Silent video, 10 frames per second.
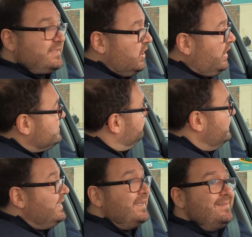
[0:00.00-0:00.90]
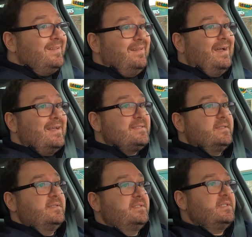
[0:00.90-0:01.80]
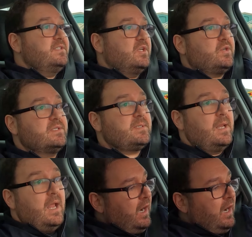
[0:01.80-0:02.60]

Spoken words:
has cost me in the last 6 years.